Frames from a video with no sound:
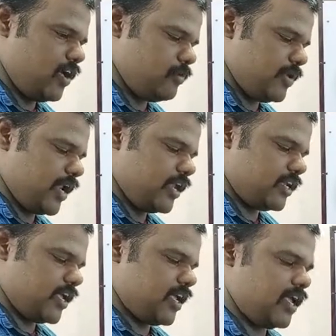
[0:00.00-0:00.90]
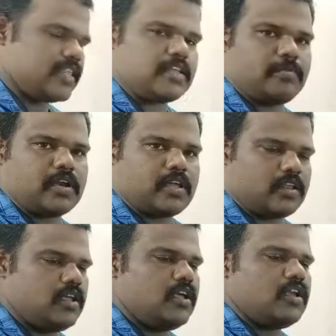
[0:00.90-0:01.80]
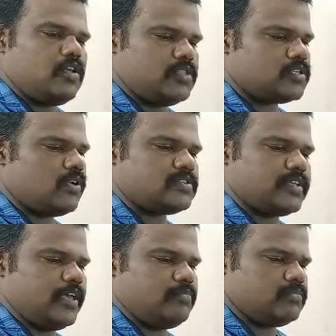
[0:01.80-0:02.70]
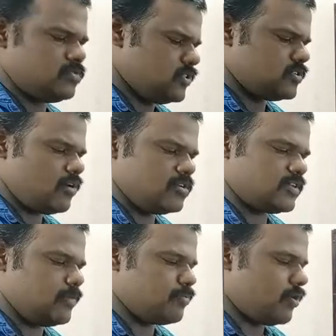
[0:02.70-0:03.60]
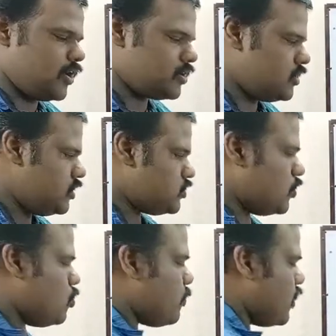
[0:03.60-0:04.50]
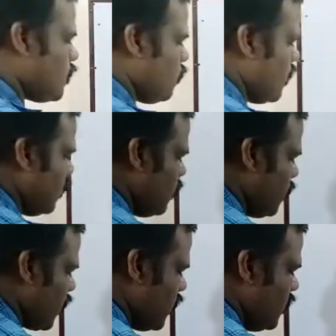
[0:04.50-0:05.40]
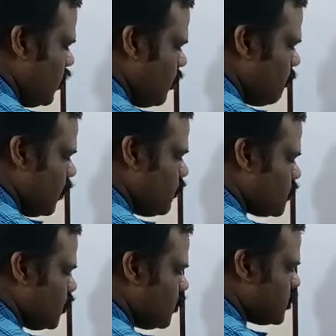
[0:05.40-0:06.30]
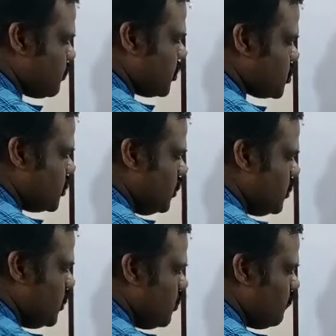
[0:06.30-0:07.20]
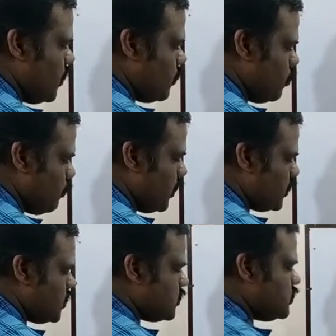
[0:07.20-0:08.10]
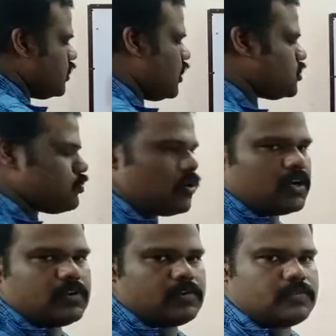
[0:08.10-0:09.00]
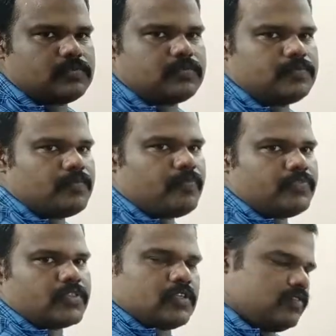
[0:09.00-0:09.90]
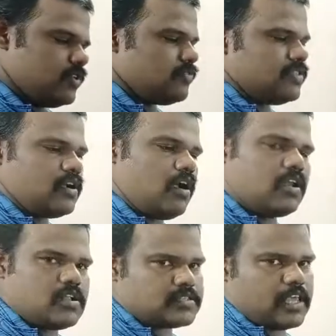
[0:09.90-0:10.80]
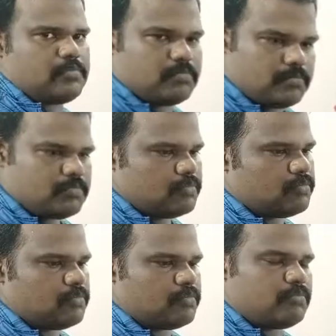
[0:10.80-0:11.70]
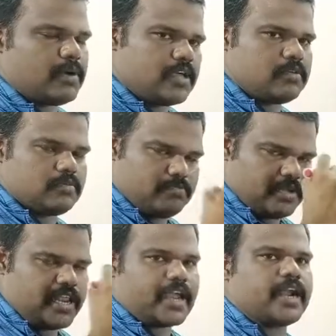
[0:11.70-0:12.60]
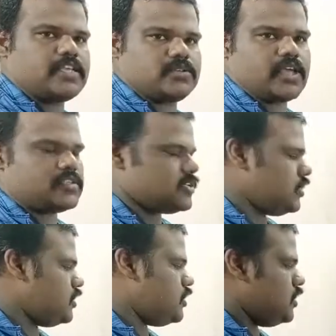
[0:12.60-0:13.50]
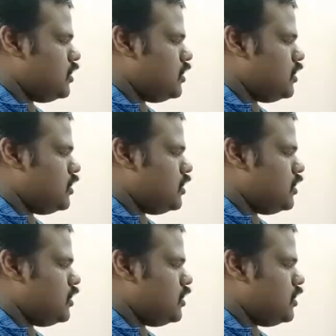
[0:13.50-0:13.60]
will be taking another marker. Now this is all same. So this is all same product. So group under one. Okay. By visual inspection, we are grouping this as one. They all are same. By naked eyes, you can see.